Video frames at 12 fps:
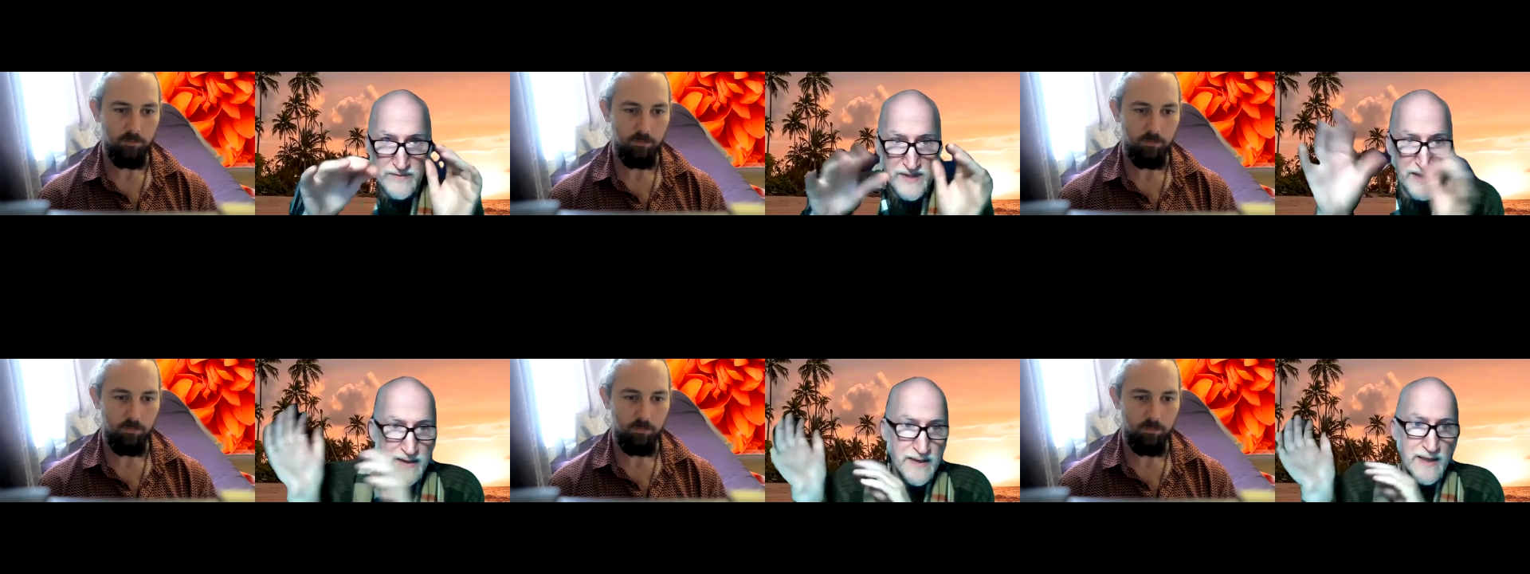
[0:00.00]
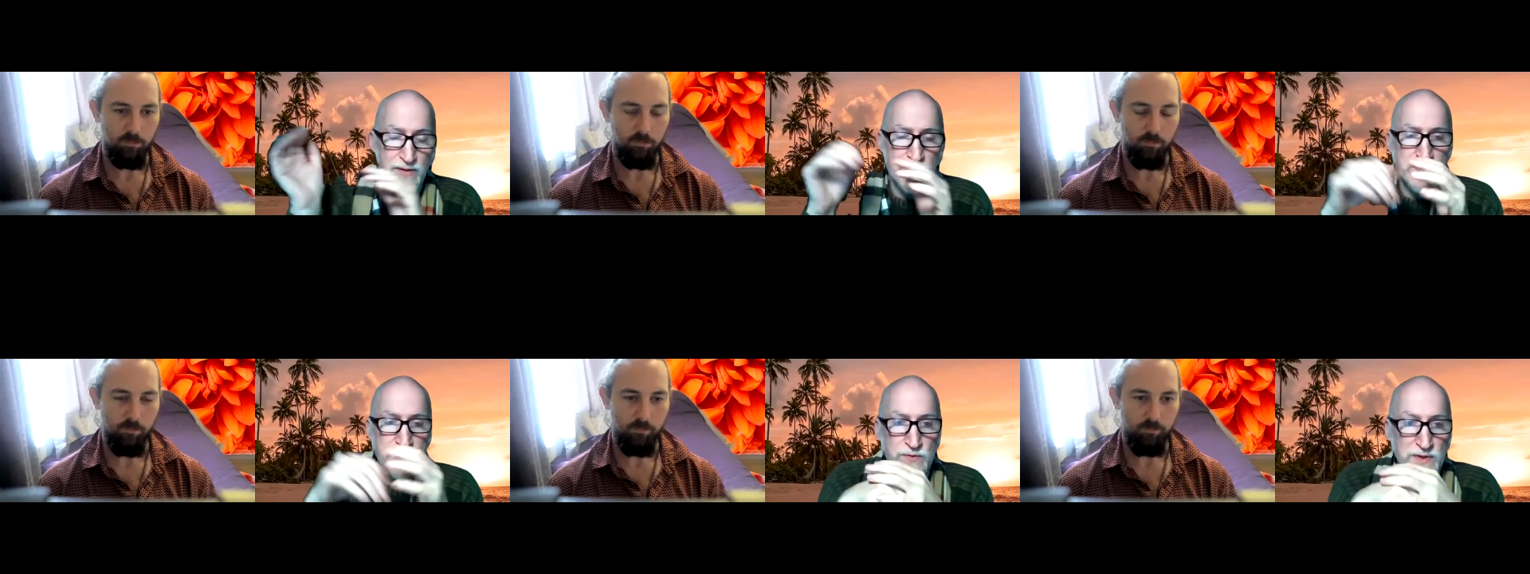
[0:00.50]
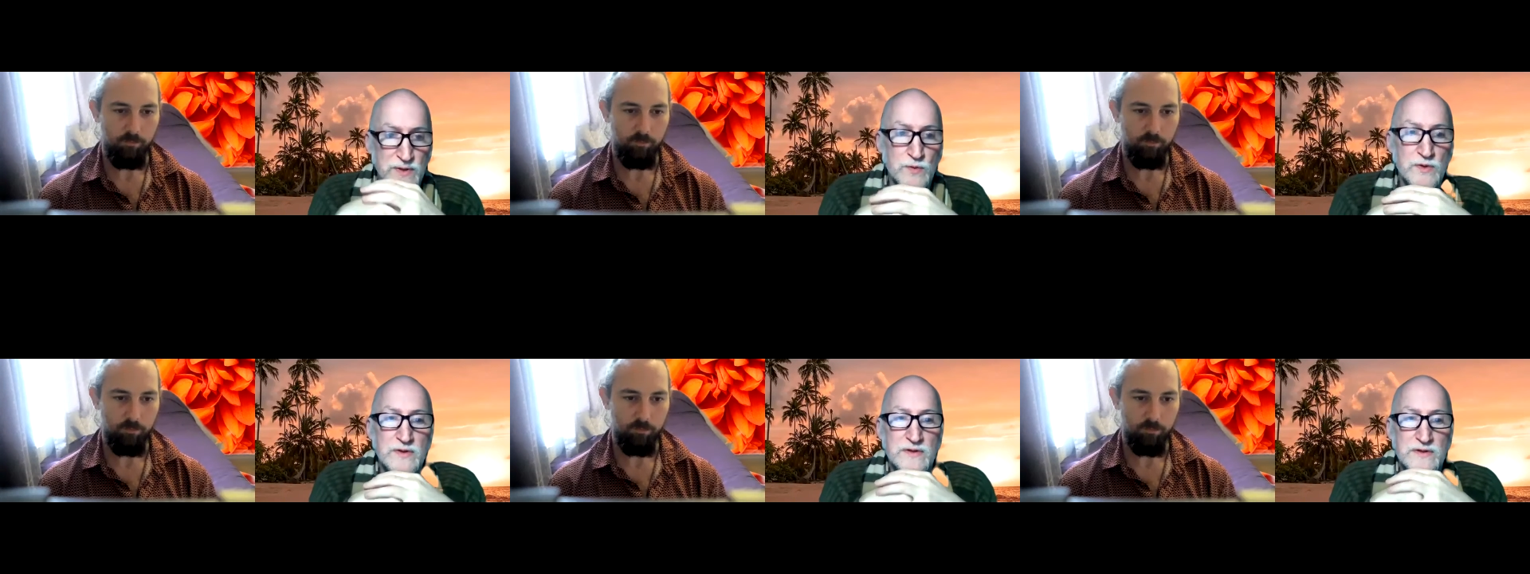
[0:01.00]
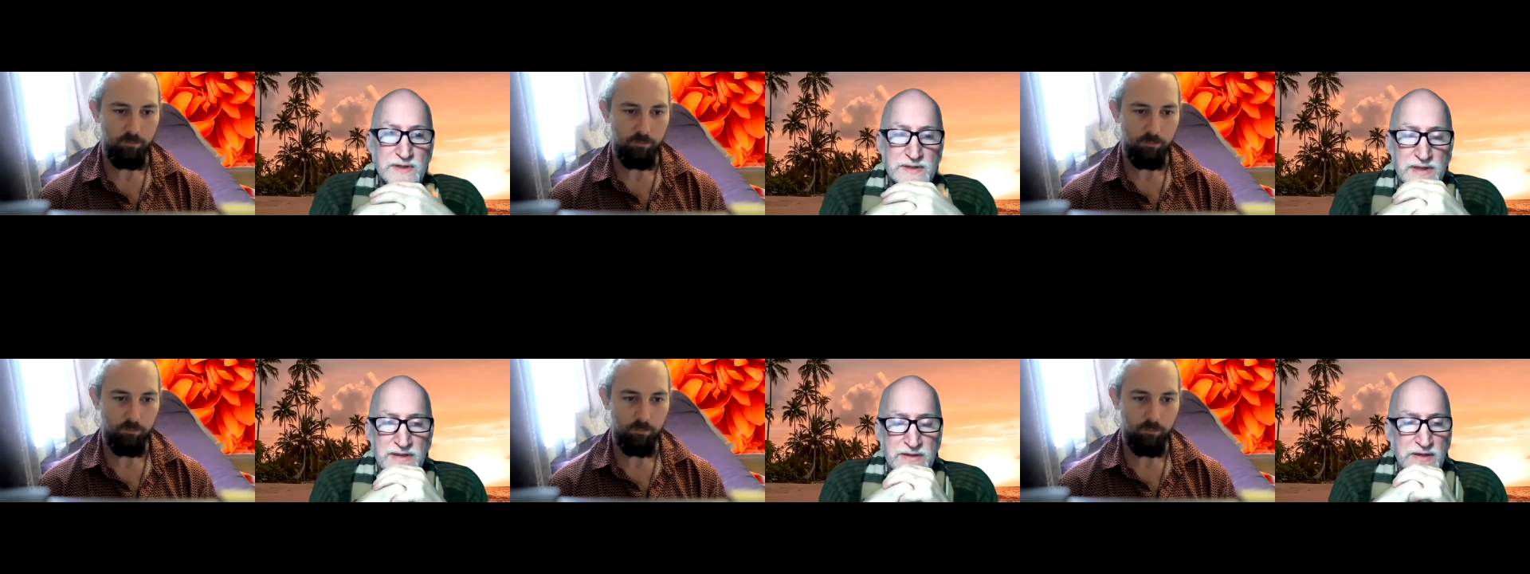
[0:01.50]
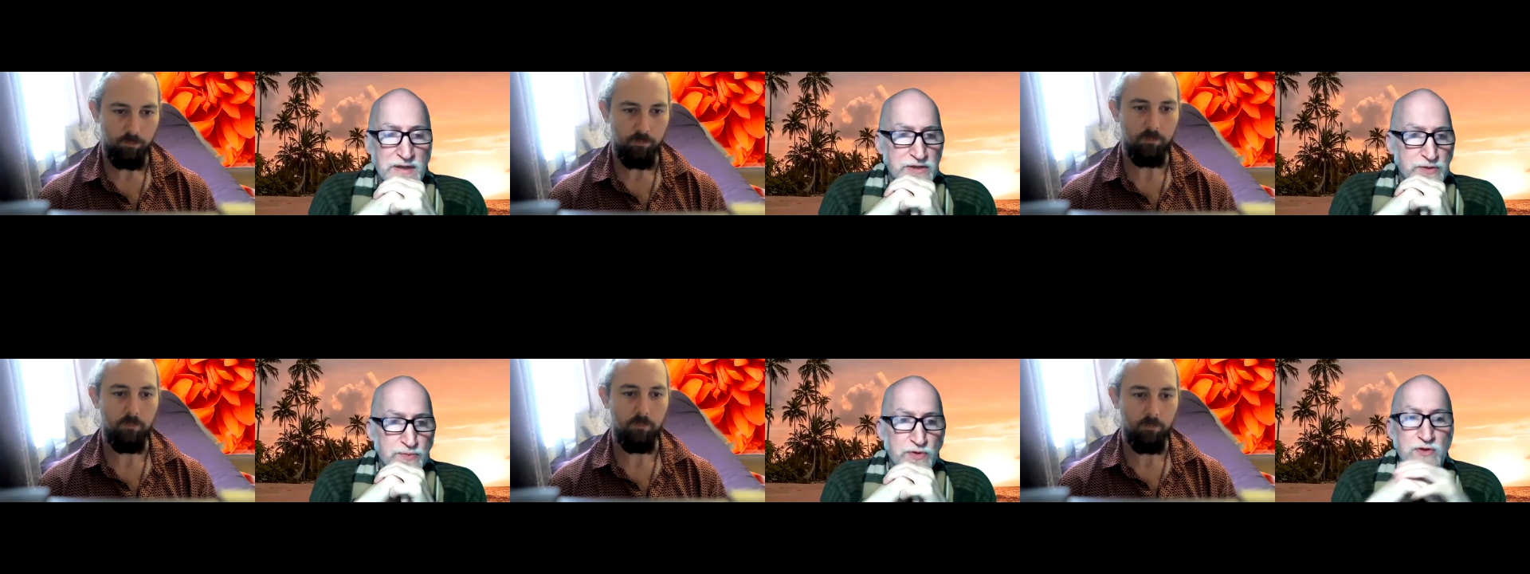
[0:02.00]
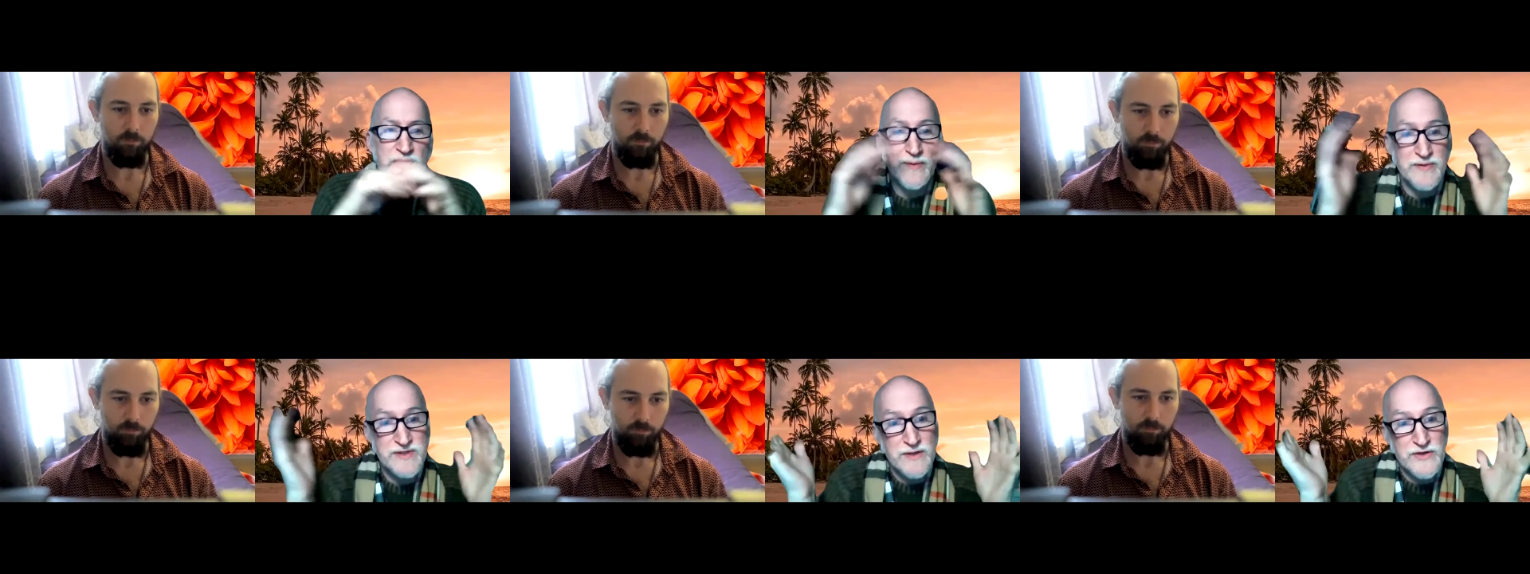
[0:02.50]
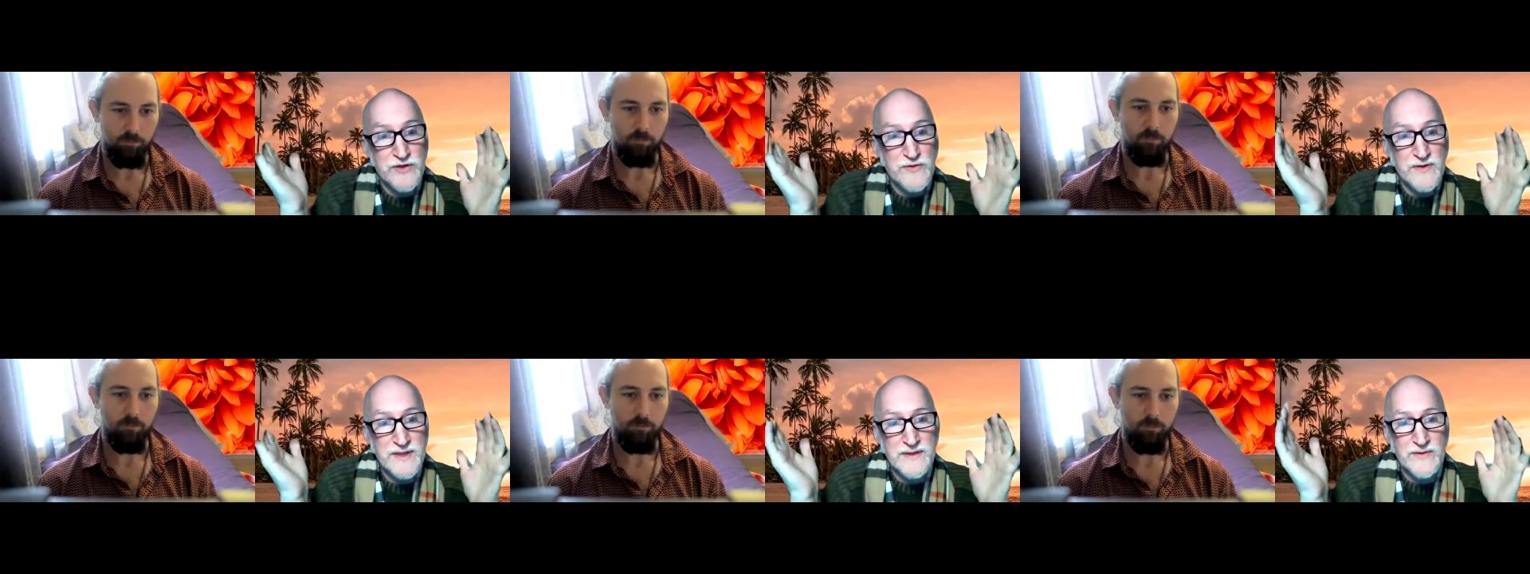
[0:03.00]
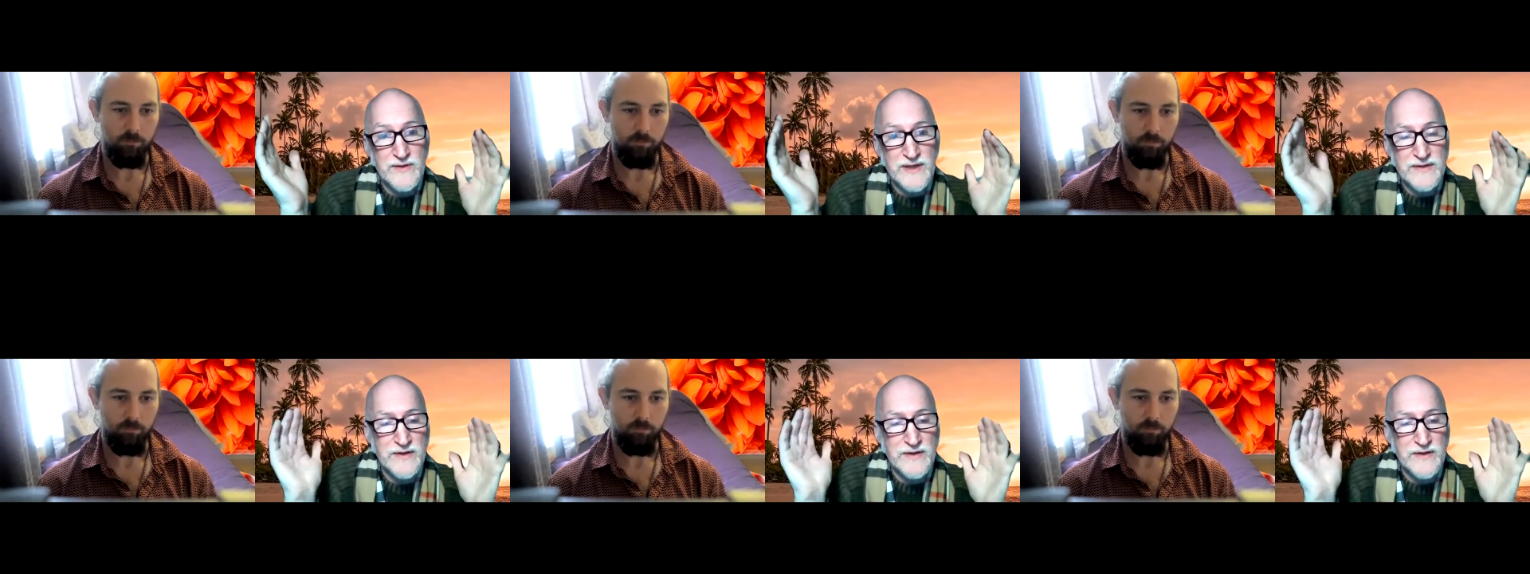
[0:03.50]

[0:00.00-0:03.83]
Speaker 1: take it out into the real world as, as a larger program it's already created right